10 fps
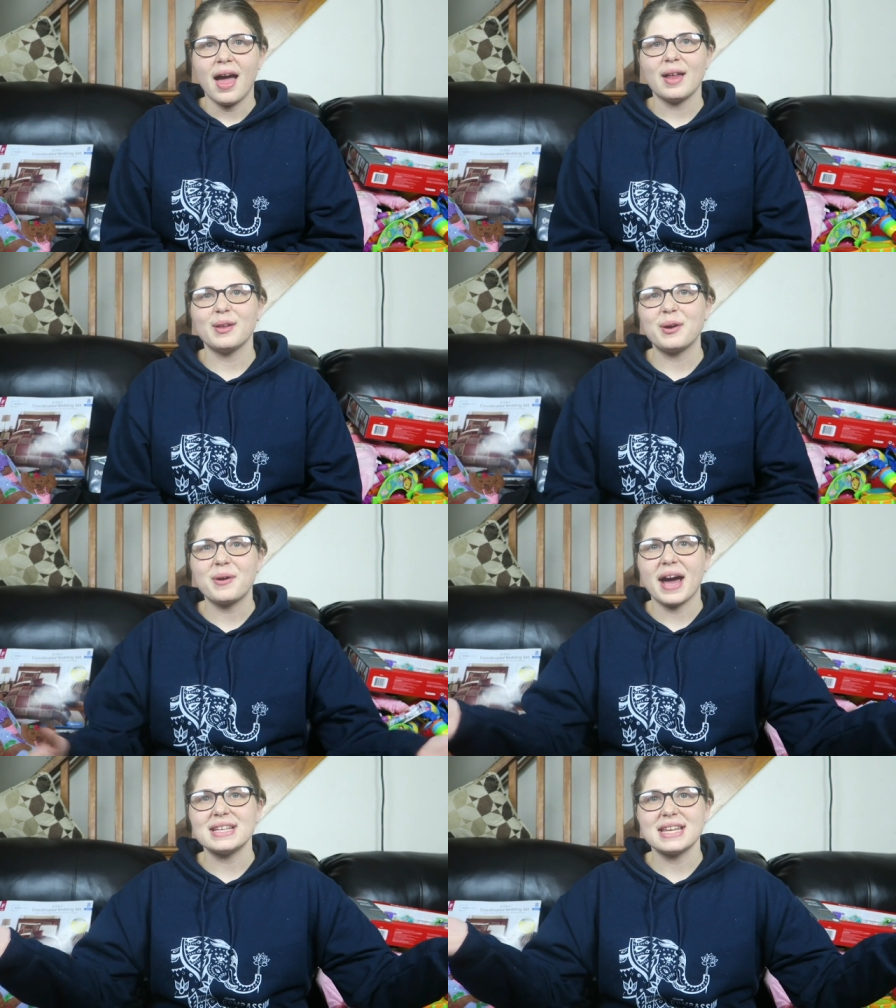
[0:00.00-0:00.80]
Hello
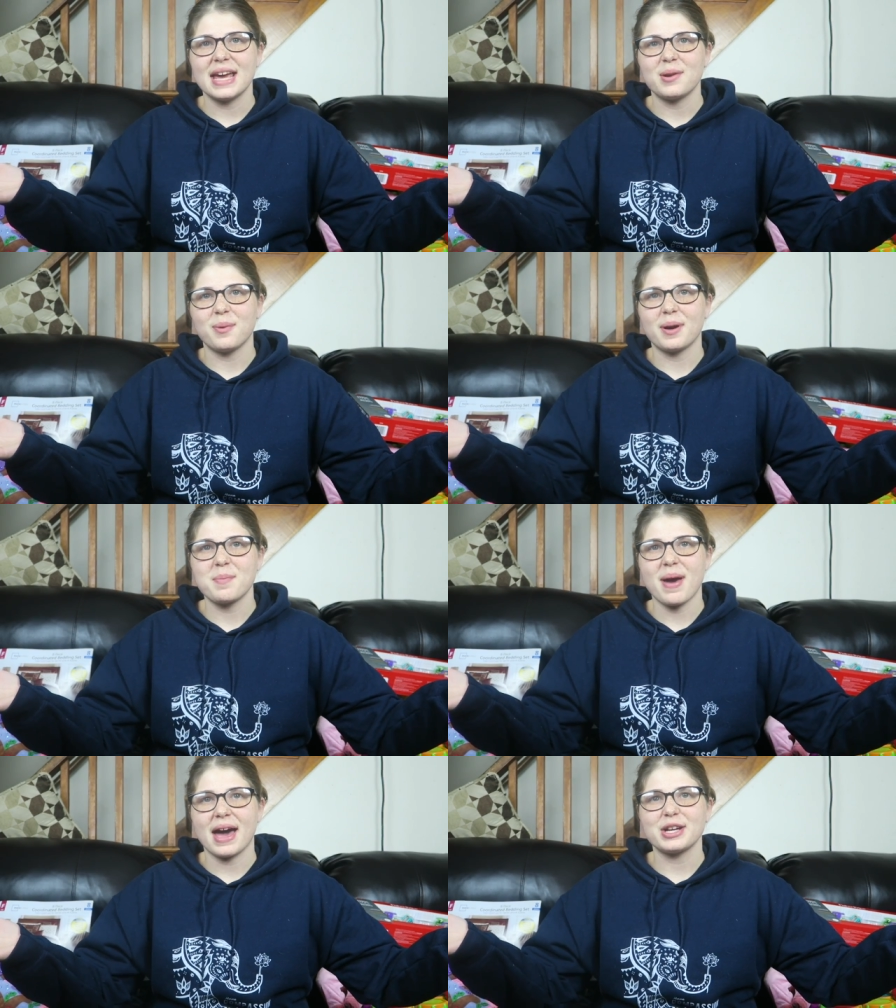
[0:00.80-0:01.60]
guys and
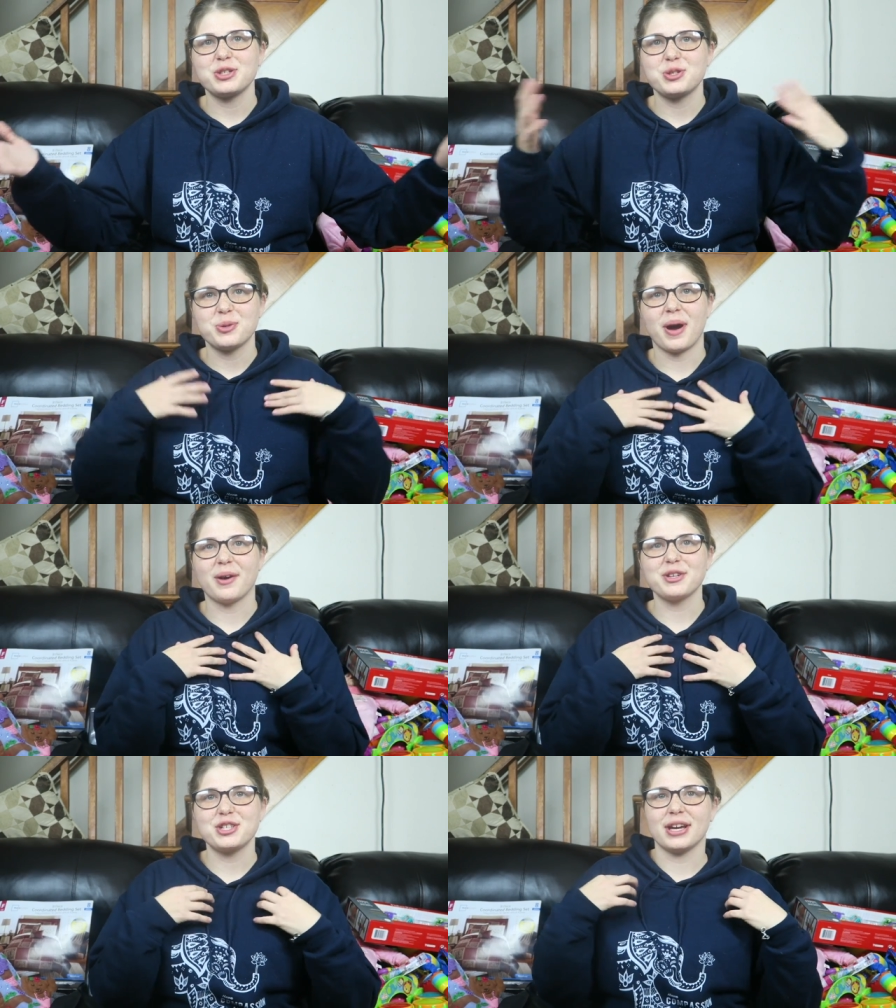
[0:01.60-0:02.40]
welcome back to
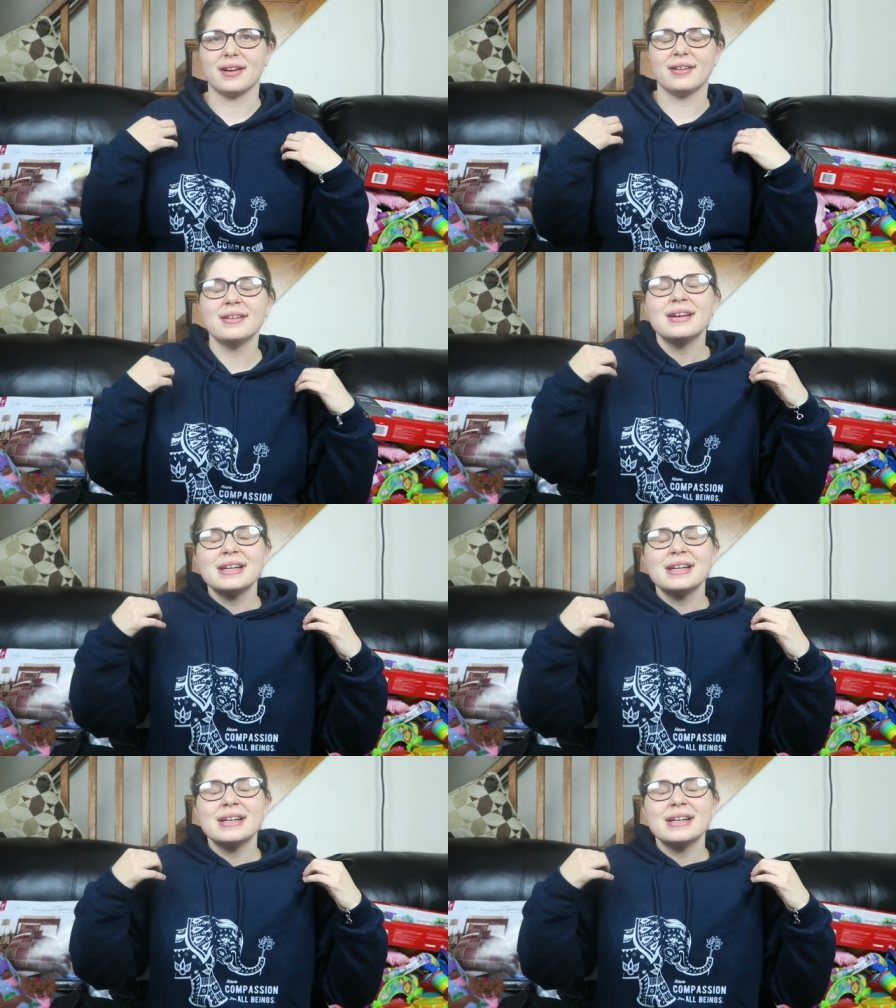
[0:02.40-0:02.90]
our channel.